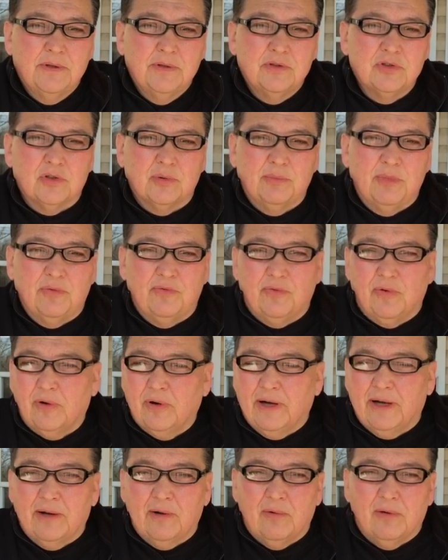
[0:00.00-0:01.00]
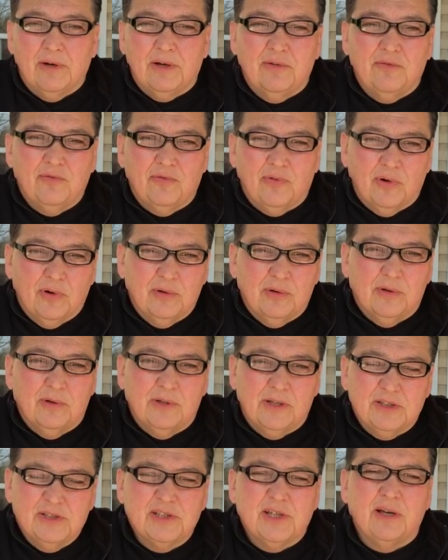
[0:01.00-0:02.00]
So, before I go any further,
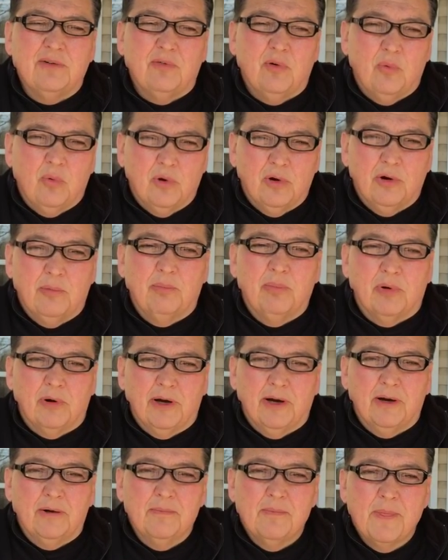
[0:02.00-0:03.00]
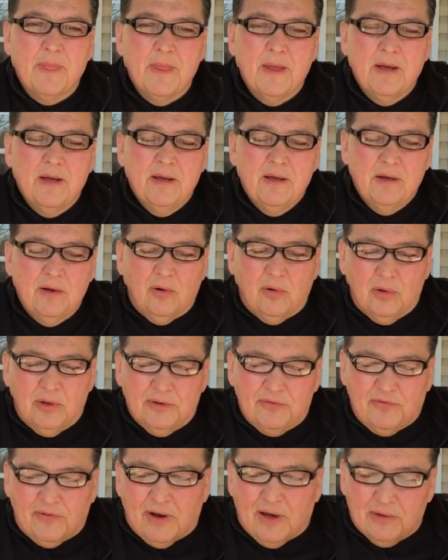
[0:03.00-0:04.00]
let's have a word of prayer. Holy
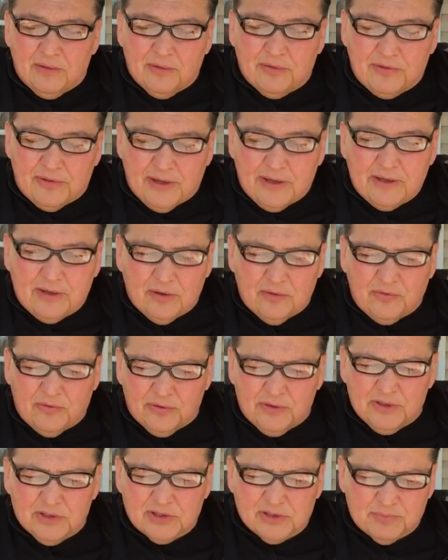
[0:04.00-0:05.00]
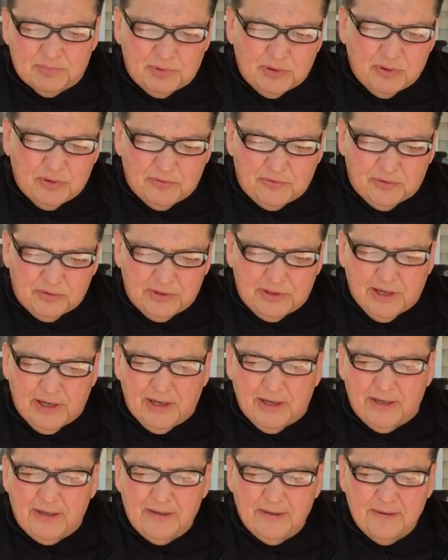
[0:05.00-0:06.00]
Father, thank you for this beautiful
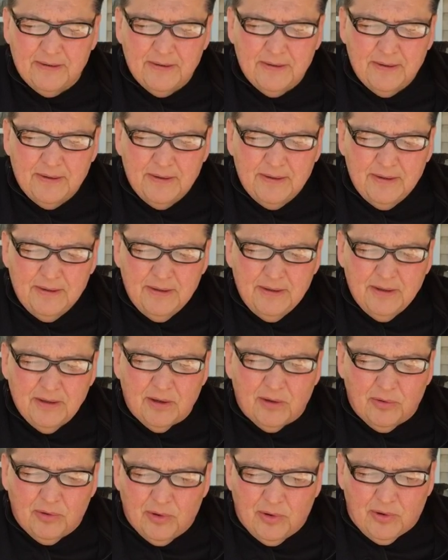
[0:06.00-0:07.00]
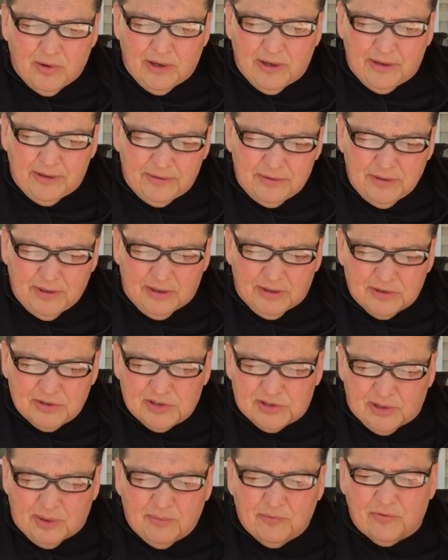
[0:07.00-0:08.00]
day. Although on, on
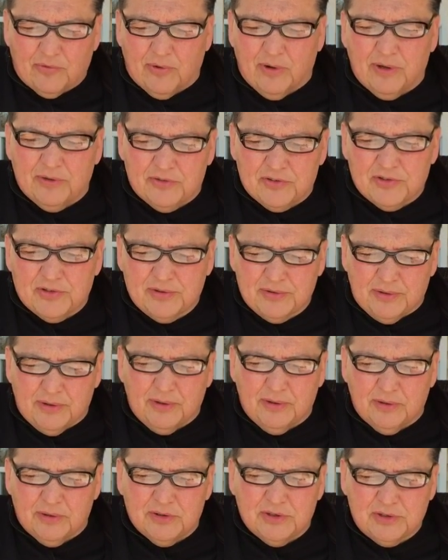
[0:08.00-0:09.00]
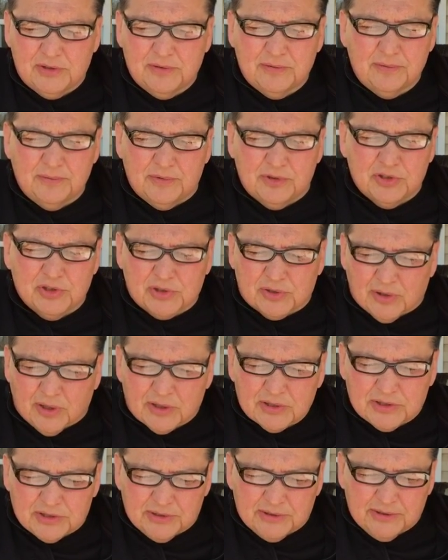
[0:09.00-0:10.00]
some fronts there's
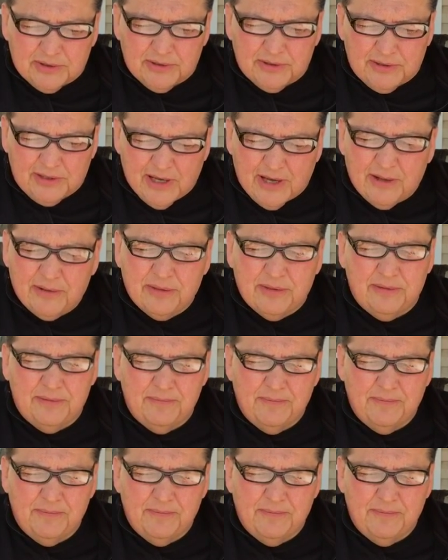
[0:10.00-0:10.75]
destruction and death,